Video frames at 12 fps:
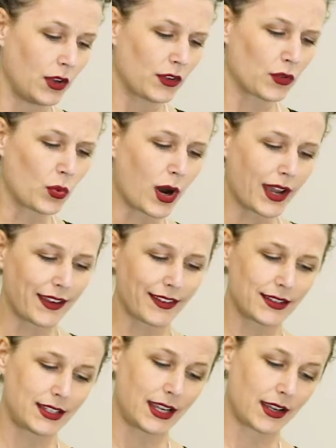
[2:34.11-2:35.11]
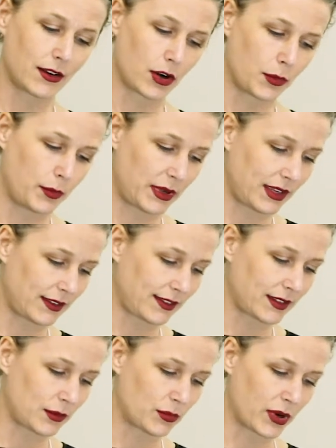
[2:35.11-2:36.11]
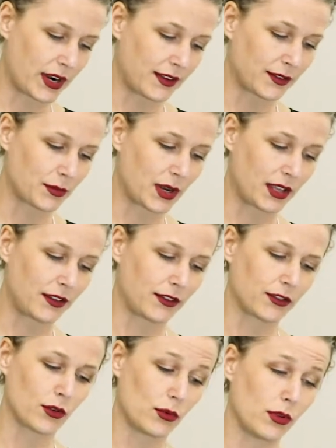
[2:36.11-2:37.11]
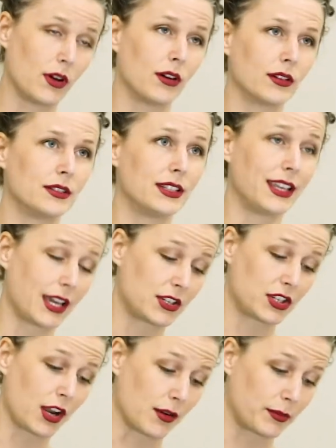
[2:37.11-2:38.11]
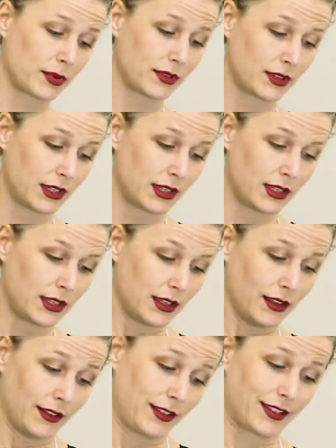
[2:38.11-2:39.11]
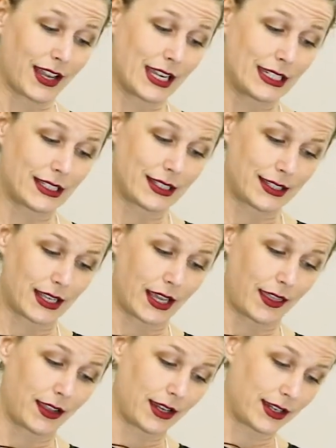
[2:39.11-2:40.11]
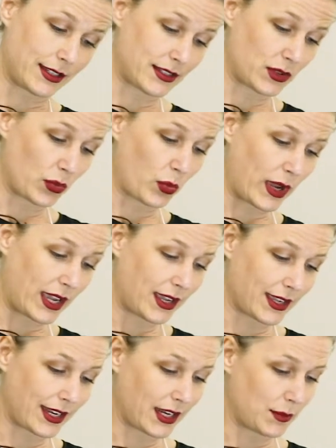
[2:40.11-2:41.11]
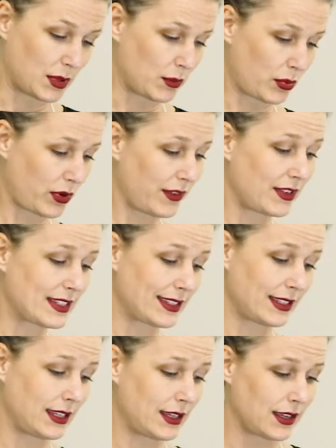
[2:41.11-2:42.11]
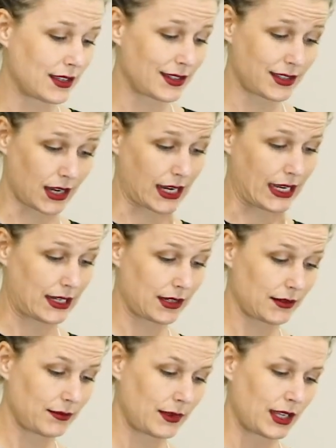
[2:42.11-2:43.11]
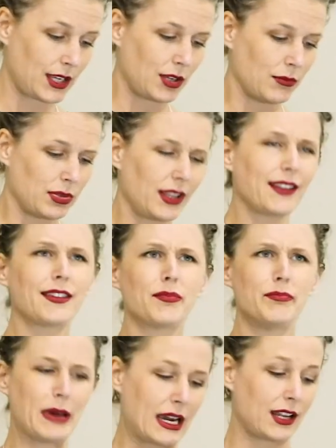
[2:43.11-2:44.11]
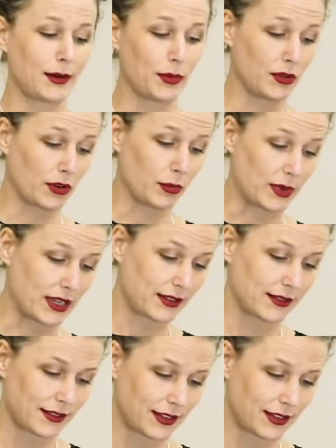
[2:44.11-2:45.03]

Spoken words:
So why has it taken our biggest and brightest minds so long to catch up? Scientists say that it is the way it had been previously studied. But let's back it up a little bit.